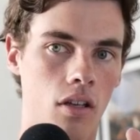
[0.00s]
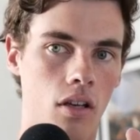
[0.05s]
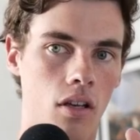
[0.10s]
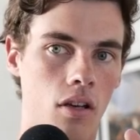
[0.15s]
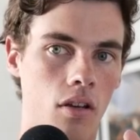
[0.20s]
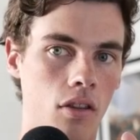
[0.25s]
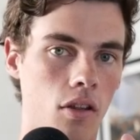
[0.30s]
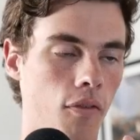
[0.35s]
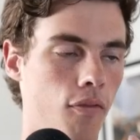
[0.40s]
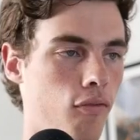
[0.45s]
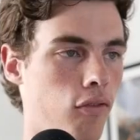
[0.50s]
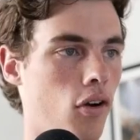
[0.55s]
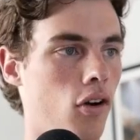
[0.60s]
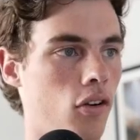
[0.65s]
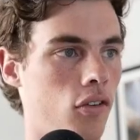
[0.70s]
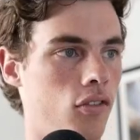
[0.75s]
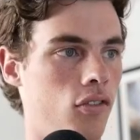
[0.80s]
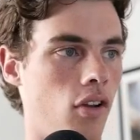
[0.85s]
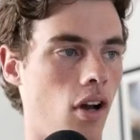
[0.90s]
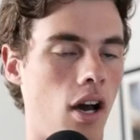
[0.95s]
the
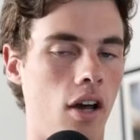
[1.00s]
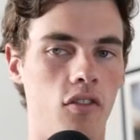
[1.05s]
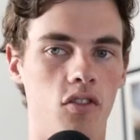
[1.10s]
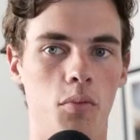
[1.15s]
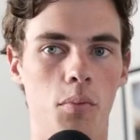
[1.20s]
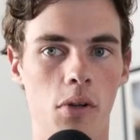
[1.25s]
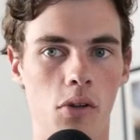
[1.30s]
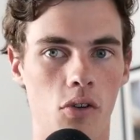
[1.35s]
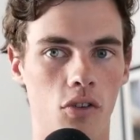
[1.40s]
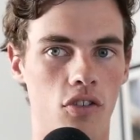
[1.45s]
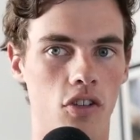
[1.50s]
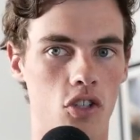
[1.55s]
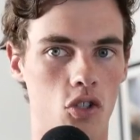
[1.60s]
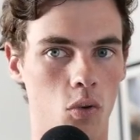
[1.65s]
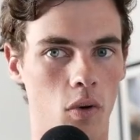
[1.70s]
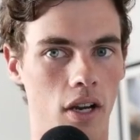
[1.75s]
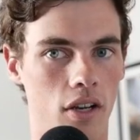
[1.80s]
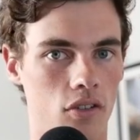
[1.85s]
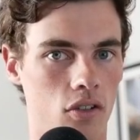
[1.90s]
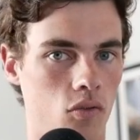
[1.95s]
first unfamiliar
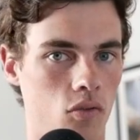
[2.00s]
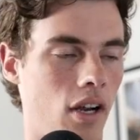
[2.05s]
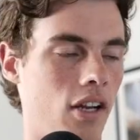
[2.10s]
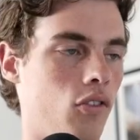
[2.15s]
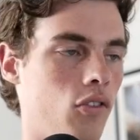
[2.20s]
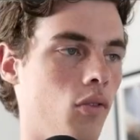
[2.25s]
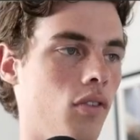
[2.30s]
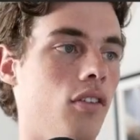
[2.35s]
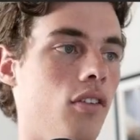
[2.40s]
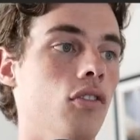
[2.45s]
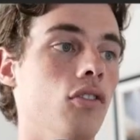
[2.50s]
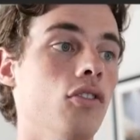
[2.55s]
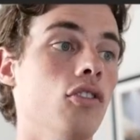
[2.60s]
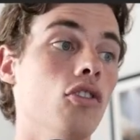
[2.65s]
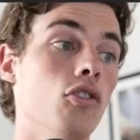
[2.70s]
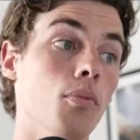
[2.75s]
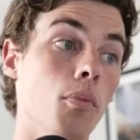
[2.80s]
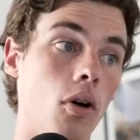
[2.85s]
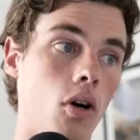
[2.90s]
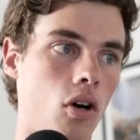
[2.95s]
situation, right? So this is
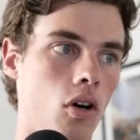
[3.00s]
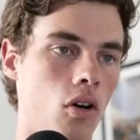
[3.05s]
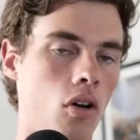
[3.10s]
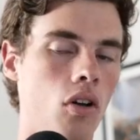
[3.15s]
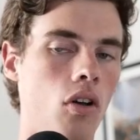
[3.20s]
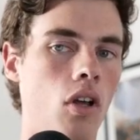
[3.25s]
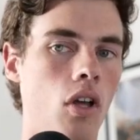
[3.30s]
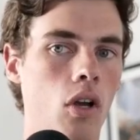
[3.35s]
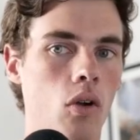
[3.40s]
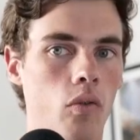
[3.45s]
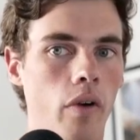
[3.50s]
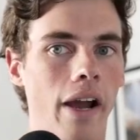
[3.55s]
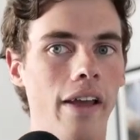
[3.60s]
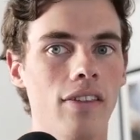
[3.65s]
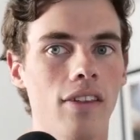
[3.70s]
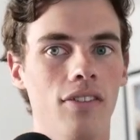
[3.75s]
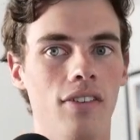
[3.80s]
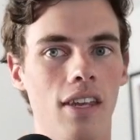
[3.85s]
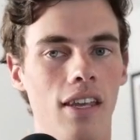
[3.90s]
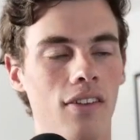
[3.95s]
small, right?
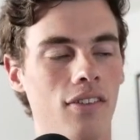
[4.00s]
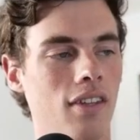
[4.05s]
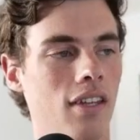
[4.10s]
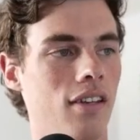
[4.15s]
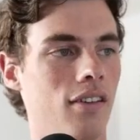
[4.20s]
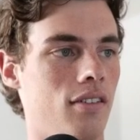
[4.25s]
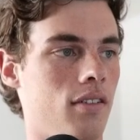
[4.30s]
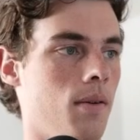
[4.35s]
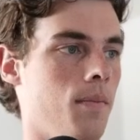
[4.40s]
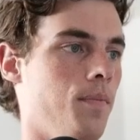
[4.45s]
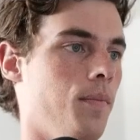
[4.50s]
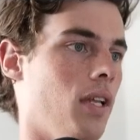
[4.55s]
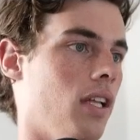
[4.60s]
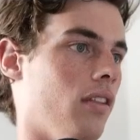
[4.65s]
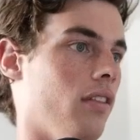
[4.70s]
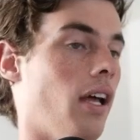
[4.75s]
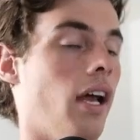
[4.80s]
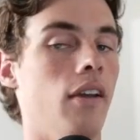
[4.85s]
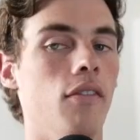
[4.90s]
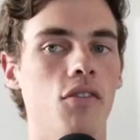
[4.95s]
This isn't
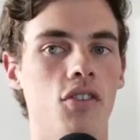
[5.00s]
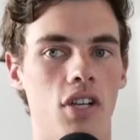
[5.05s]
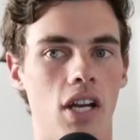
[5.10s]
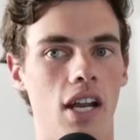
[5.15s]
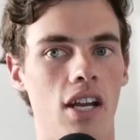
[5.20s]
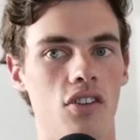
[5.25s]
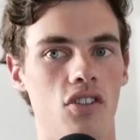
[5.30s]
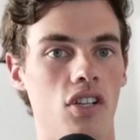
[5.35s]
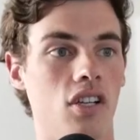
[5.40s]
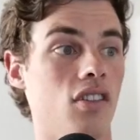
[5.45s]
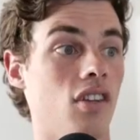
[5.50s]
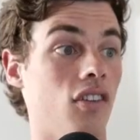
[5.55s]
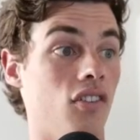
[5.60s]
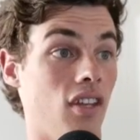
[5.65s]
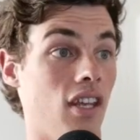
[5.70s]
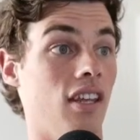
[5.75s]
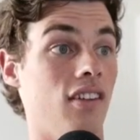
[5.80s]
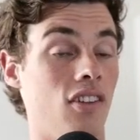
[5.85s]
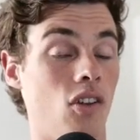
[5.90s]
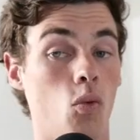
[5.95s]
life-changing. This
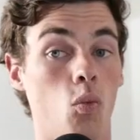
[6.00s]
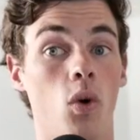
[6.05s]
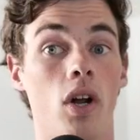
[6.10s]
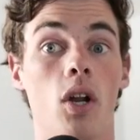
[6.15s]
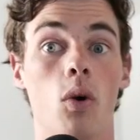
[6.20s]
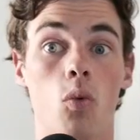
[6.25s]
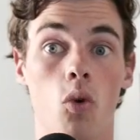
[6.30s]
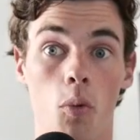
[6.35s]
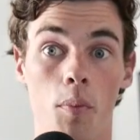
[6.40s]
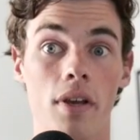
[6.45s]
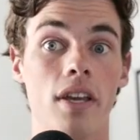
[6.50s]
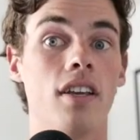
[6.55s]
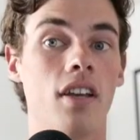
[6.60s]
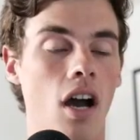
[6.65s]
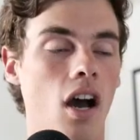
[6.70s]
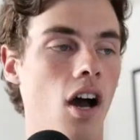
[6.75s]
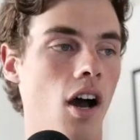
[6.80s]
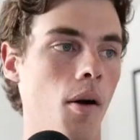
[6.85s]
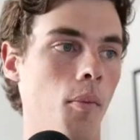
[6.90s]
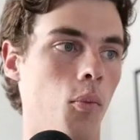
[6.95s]
isn't what it will
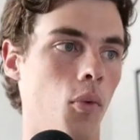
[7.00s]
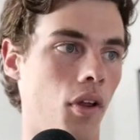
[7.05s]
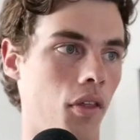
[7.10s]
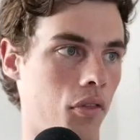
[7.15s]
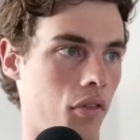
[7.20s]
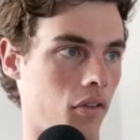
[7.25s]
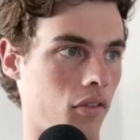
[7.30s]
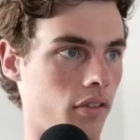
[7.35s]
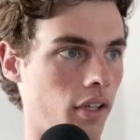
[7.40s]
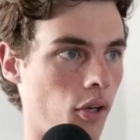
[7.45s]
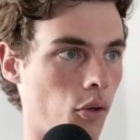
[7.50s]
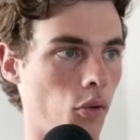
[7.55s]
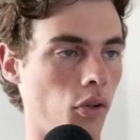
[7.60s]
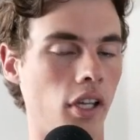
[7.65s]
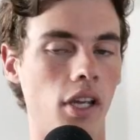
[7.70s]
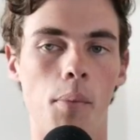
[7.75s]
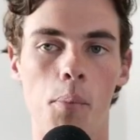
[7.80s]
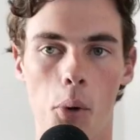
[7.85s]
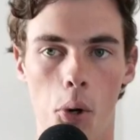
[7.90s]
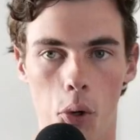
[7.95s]
become with literally
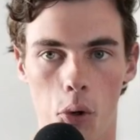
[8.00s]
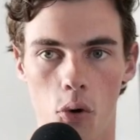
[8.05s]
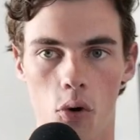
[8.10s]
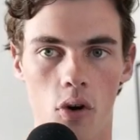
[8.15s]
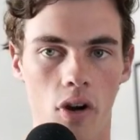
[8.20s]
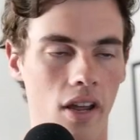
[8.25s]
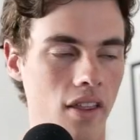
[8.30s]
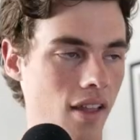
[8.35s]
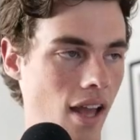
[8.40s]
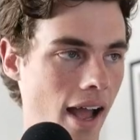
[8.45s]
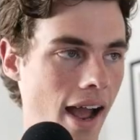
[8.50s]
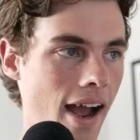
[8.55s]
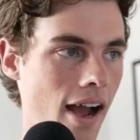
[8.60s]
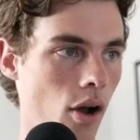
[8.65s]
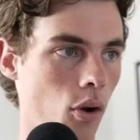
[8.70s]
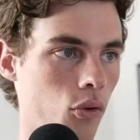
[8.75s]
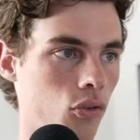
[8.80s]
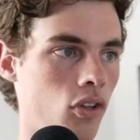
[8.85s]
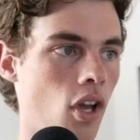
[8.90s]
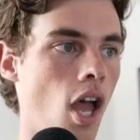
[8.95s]
a murderer in the
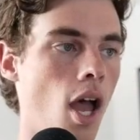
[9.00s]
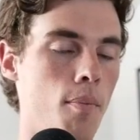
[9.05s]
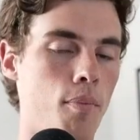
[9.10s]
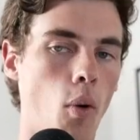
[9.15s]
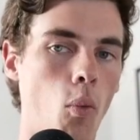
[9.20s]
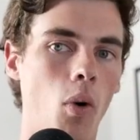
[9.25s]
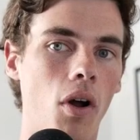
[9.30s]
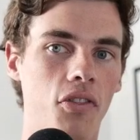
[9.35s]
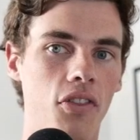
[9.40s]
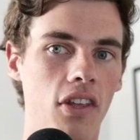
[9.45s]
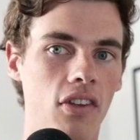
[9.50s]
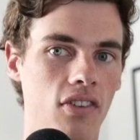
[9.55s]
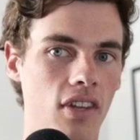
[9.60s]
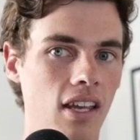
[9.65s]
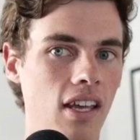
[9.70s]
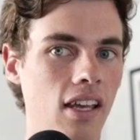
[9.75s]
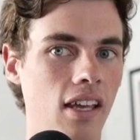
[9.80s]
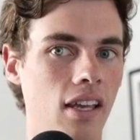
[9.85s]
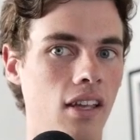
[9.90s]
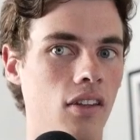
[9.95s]
house. But what this
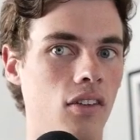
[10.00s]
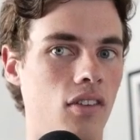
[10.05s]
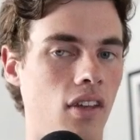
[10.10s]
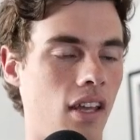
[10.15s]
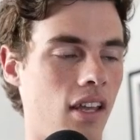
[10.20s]
is